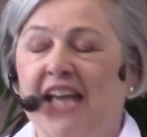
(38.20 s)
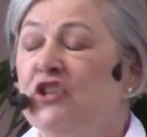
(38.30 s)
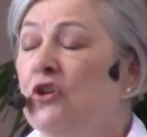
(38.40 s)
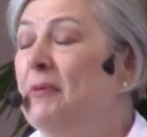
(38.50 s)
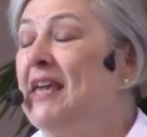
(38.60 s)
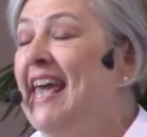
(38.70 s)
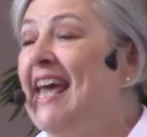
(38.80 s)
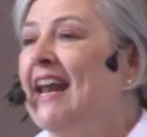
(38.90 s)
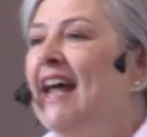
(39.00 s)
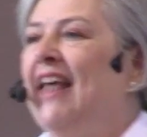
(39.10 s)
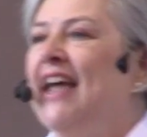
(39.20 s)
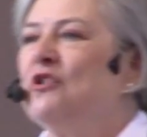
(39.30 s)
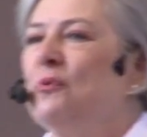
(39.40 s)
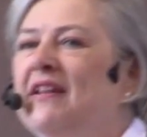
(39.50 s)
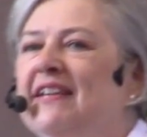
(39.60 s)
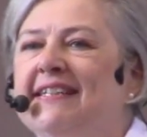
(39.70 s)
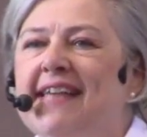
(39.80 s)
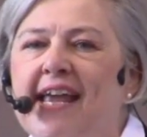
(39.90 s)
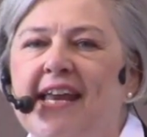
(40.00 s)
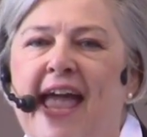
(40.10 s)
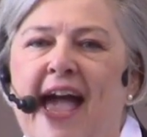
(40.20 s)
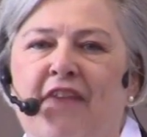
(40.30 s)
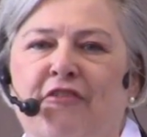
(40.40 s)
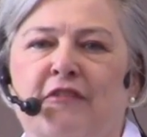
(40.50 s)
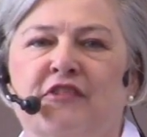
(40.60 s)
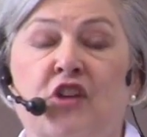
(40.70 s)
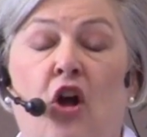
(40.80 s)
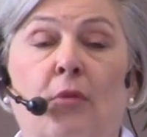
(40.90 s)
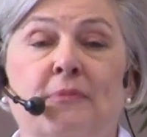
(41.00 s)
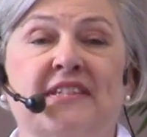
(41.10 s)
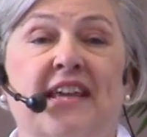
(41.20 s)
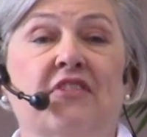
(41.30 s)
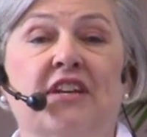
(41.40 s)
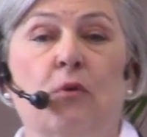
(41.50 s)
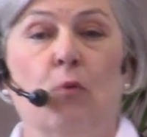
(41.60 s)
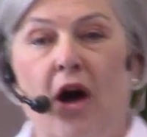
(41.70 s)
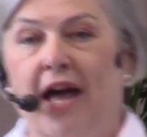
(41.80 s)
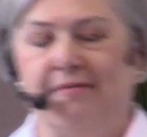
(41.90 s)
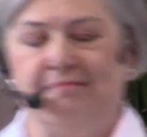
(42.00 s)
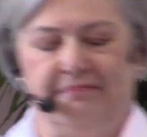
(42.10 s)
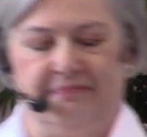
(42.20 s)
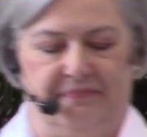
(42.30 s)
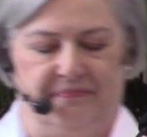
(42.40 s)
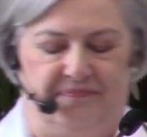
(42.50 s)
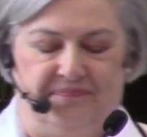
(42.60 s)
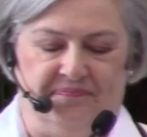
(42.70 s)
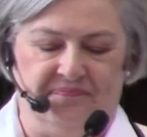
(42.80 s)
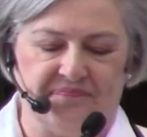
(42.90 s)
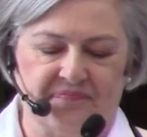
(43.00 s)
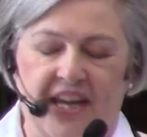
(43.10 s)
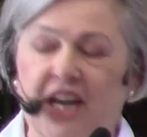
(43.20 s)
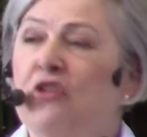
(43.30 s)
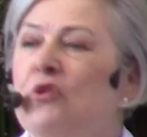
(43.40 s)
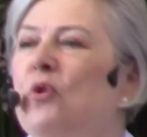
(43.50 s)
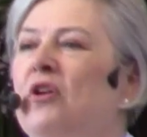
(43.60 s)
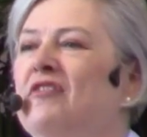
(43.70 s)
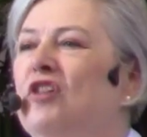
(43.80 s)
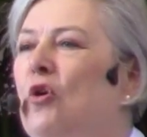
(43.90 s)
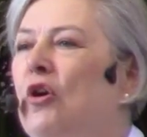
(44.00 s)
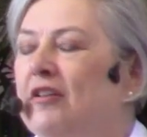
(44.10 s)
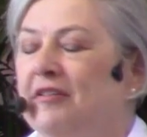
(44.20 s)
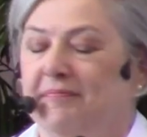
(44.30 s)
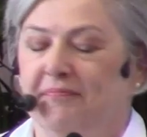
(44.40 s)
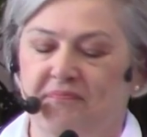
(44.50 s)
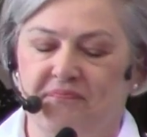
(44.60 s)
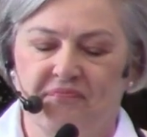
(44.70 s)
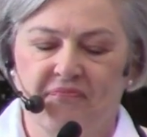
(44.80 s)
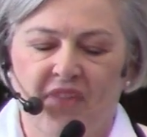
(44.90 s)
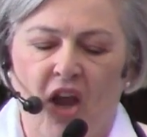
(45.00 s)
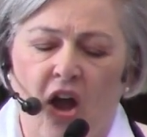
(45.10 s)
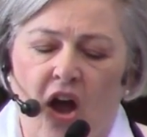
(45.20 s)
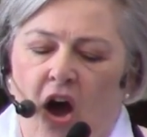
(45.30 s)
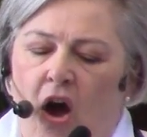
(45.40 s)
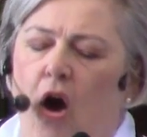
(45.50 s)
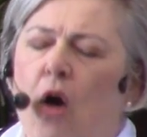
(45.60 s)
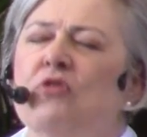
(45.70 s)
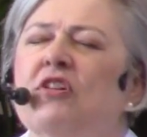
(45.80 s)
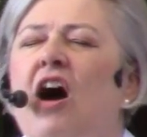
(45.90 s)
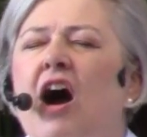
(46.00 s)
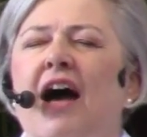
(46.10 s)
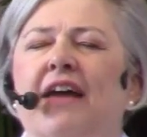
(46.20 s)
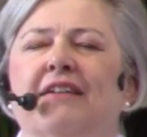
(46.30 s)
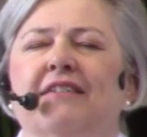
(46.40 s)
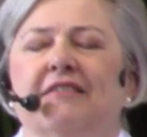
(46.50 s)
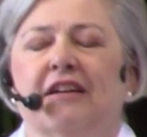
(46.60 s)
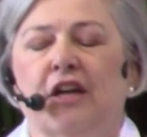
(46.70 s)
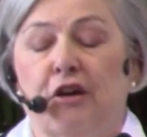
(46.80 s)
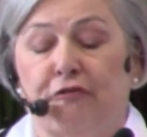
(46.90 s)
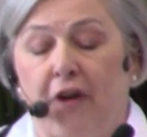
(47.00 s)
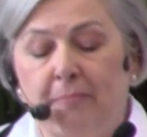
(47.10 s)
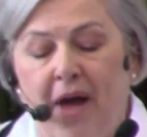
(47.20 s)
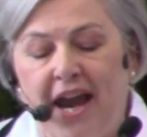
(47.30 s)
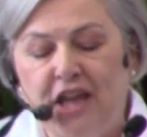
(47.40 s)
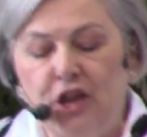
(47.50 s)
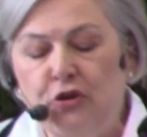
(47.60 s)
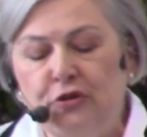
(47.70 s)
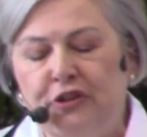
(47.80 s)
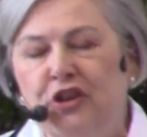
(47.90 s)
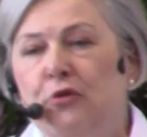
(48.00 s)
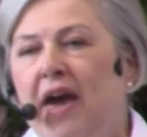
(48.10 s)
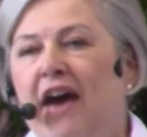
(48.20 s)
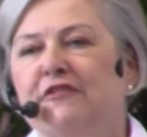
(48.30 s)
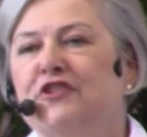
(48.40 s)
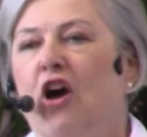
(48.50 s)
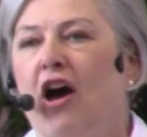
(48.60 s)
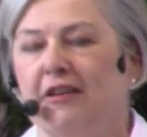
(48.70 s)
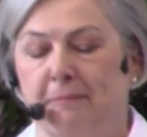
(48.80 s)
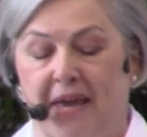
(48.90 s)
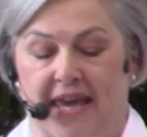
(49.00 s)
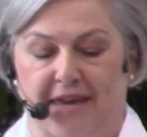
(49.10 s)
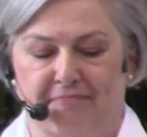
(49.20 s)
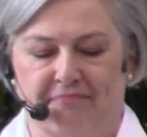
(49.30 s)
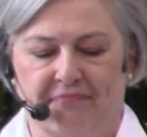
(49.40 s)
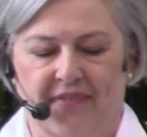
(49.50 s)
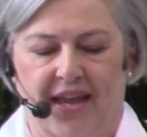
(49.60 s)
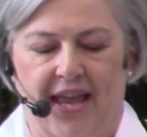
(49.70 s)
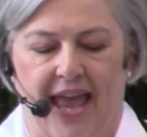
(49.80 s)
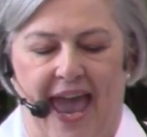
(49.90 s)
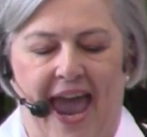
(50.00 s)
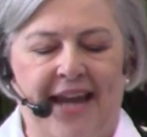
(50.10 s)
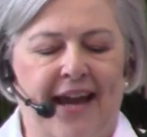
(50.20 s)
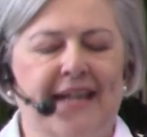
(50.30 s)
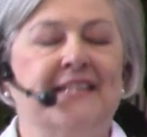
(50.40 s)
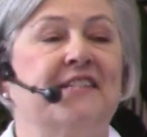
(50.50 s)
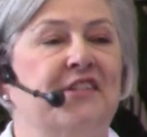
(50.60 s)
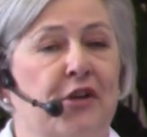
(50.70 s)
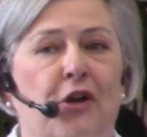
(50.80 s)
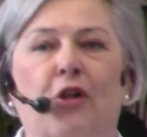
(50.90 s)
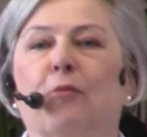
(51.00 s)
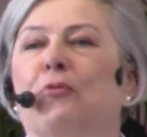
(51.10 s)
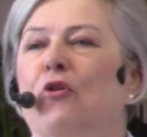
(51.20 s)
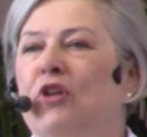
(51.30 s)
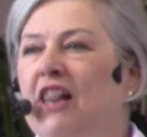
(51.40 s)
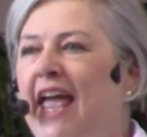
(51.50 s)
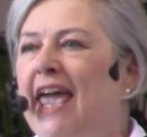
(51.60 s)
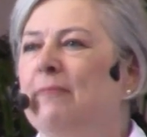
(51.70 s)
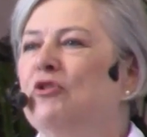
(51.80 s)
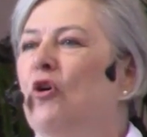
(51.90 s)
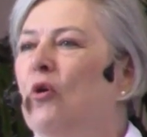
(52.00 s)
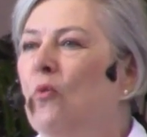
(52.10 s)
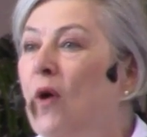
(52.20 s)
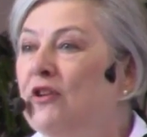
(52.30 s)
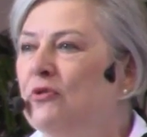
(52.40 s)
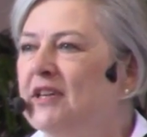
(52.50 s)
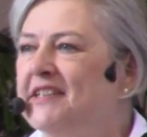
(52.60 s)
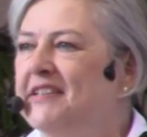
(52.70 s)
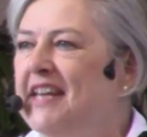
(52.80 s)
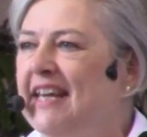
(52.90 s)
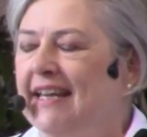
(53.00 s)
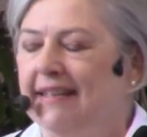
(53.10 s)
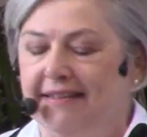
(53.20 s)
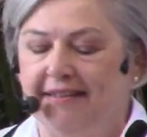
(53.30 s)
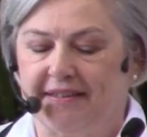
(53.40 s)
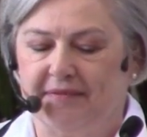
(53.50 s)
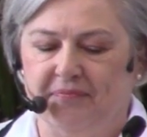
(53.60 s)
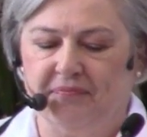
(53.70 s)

So to begin, I'd like to read the second half of Psalm 71. Hear the word of the Lord. O God, from my youth you have taught me, and I still proclaim your wondrous deeds.